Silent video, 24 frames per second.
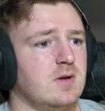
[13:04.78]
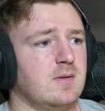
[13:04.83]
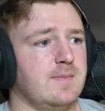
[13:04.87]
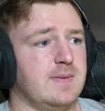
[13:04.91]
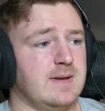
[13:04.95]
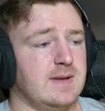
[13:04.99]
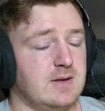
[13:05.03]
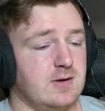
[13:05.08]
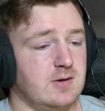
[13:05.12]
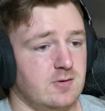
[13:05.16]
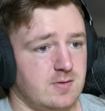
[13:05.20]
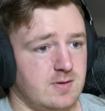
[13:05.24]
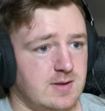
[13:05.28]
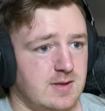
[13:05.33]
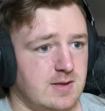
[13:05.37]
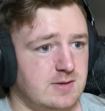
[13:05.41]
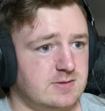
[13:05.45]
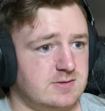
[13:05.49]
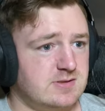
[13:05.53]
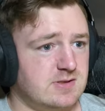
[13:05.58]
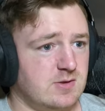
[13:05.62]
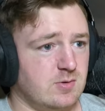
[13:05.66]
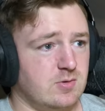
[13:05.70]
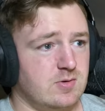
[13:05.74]
In a bin?
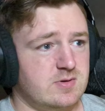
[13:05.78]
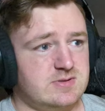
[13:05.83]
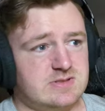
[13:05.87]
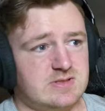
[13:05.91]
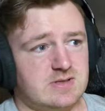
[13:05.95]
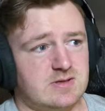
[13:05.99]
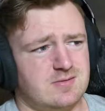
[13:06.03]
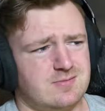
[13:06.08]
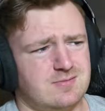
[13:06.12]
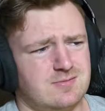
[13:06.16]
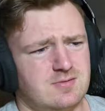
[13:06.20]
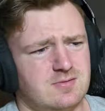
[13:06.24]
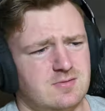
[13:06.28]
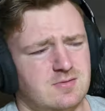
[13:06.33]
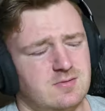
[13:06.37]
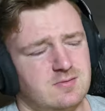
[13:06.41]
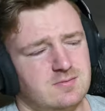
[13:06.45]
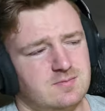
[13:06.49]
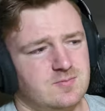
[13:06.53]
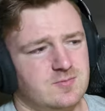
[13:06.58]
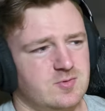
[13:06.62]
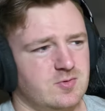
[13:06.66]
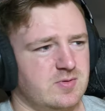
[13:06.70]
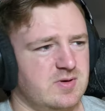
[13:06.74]
Okay, so the Warriors had it.
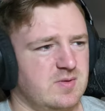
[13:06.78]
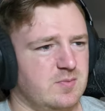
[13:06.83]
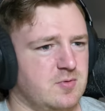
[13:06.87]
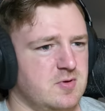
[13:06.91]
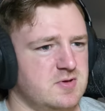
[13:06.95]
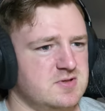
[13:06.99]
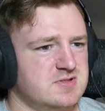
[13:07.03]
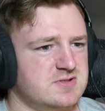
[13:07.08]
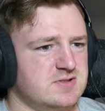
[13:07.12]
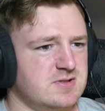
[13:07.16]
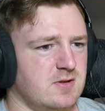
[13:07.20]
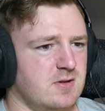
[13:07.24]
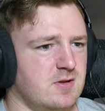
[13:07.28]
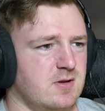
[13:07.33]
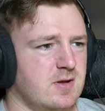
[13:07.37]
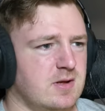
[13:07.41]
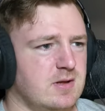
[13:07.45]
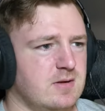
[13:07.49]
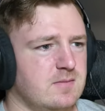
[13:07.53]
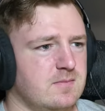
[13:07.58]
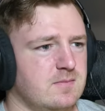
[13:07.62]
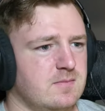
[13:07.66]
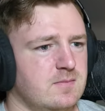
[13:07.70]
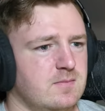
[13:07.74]
Well, 20 points is a
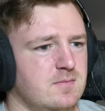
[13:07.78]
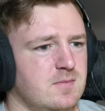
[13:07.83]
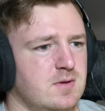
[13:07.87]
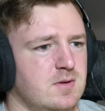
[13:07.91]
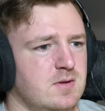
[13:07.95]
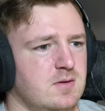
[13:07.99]
lot.